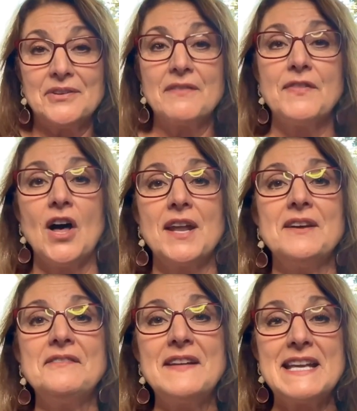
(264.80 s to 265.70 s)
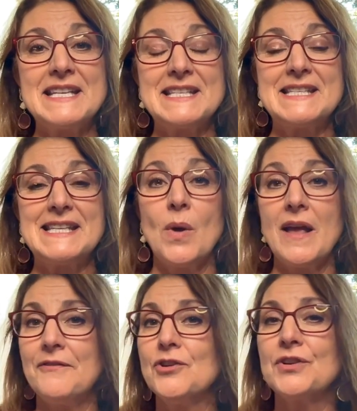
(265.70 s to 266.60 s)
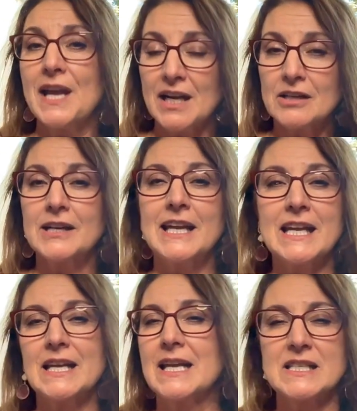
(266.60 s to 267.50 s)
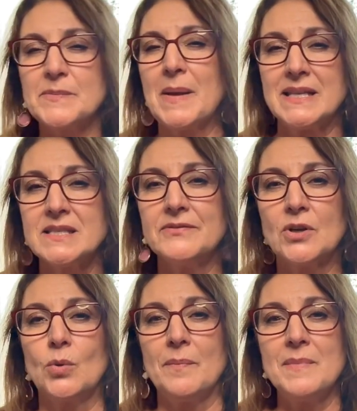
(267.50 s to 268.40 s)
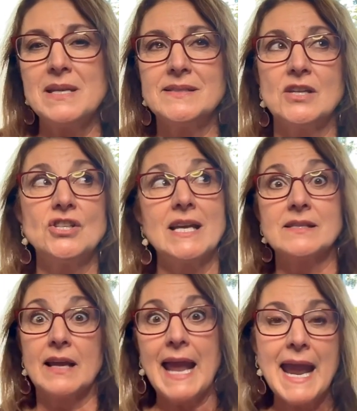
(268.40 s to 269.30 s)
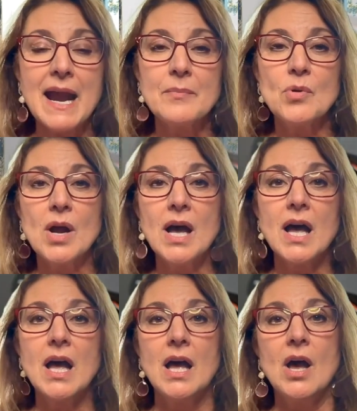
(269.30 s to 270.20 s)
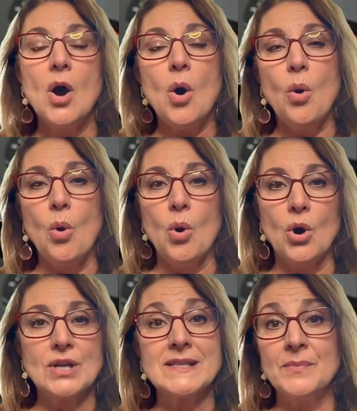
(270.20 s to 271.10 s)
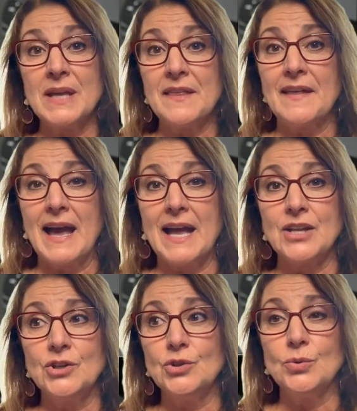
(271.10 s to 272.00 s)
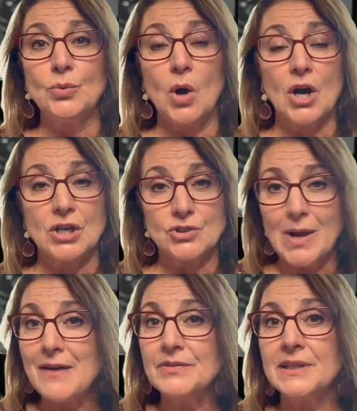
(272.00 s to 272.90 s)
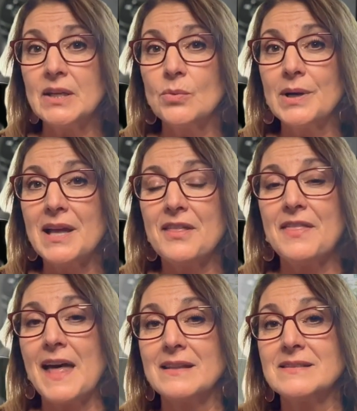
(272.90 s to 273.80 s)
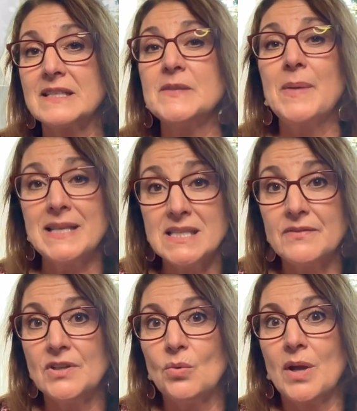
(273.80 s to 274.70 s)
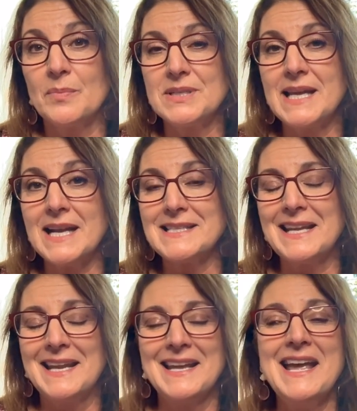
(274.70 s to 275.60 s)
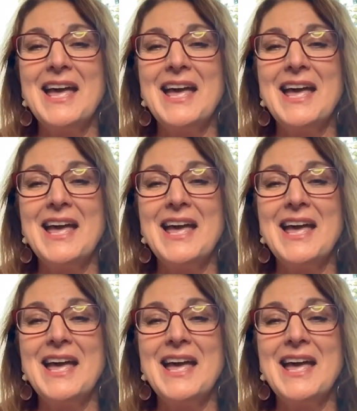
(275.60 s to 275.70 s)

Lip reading: have thought of is if you're carrying expensive equipment such as a camera or something that you are traveling with that's expensive and you want to protect it,